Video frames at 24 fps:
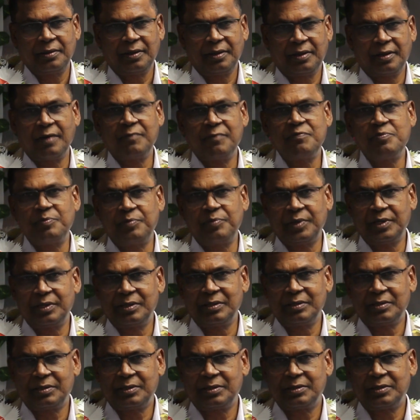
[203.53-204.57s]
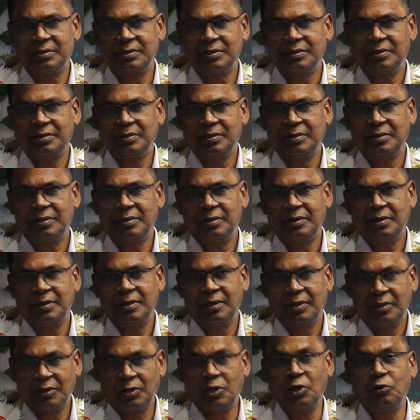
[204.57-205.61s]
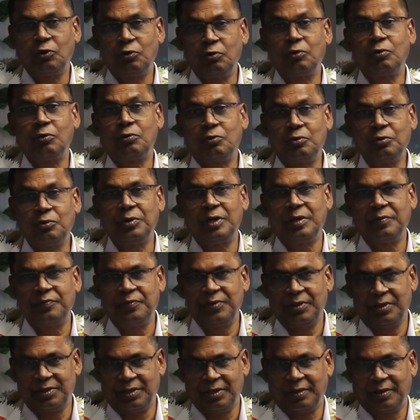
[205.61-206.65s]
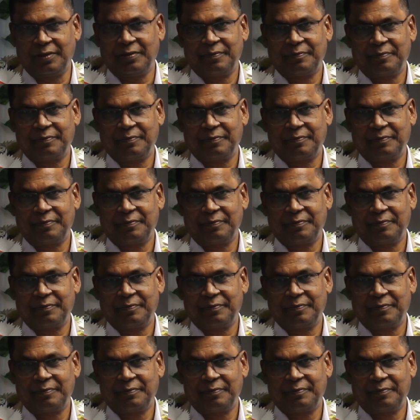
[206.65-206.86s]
governments cannot do everything.